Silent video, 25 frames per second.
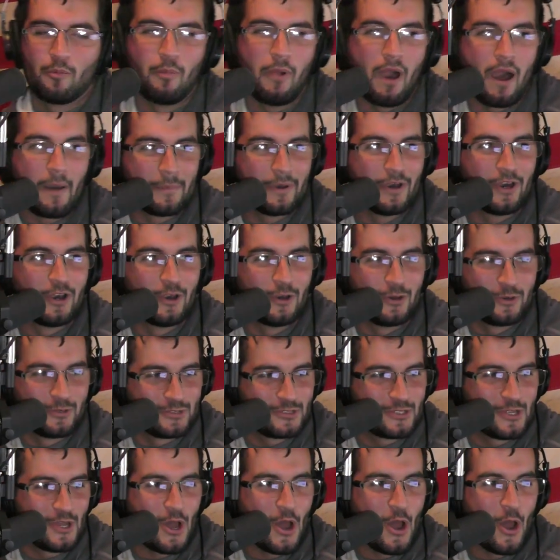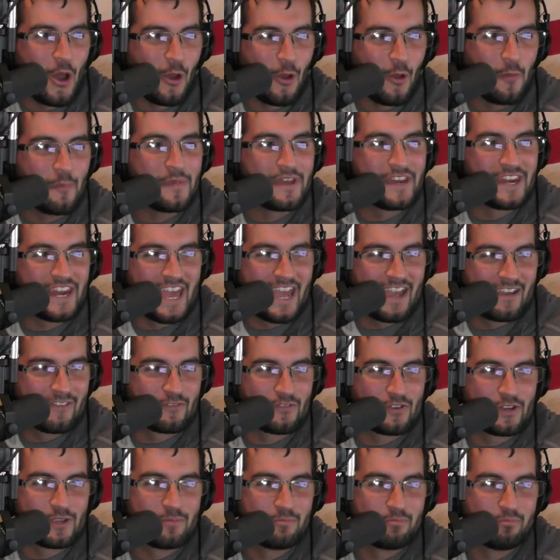Obama O's hope in
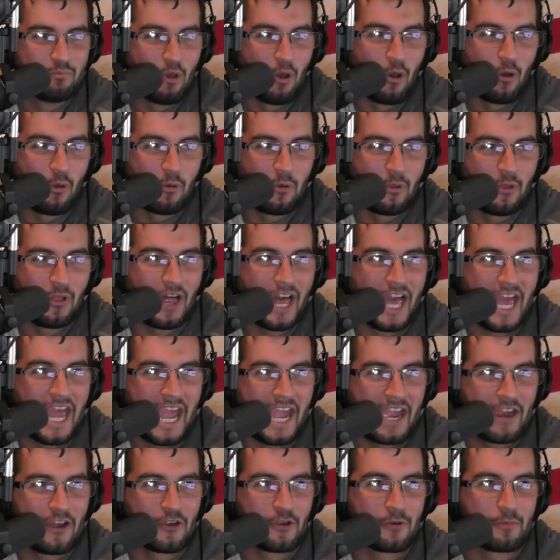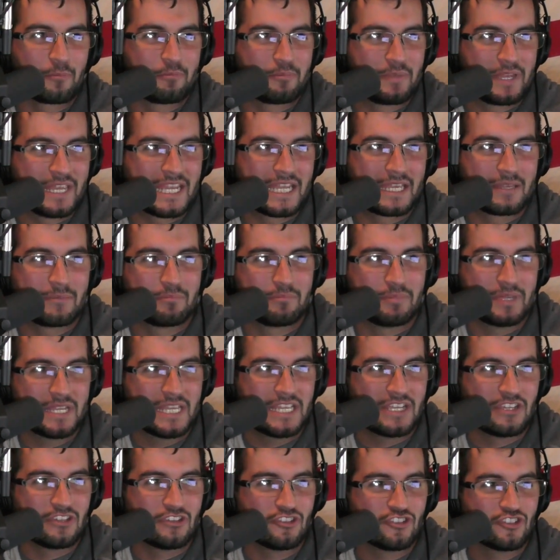every bowl
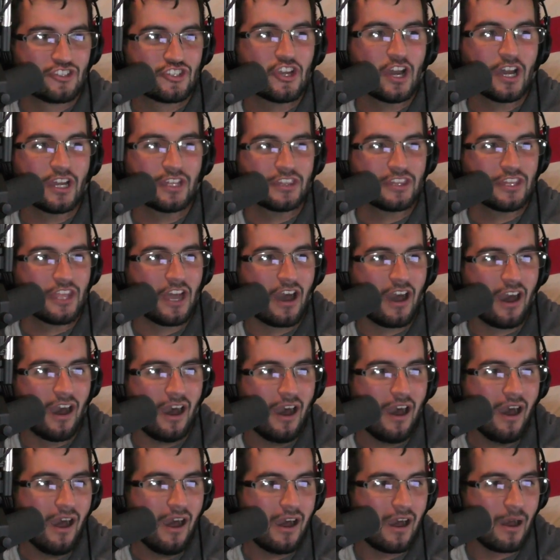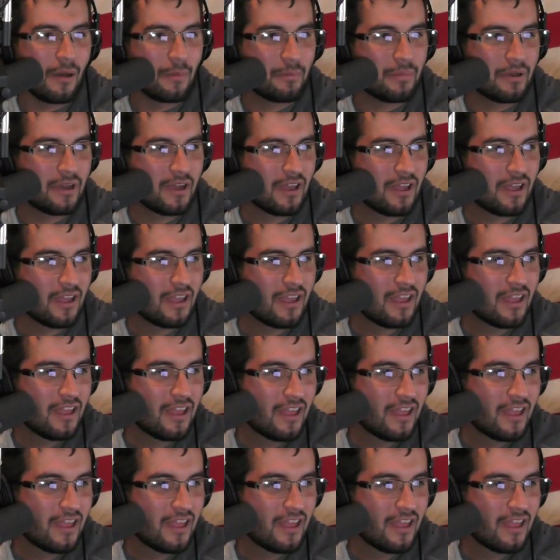Airbnb. Shut up.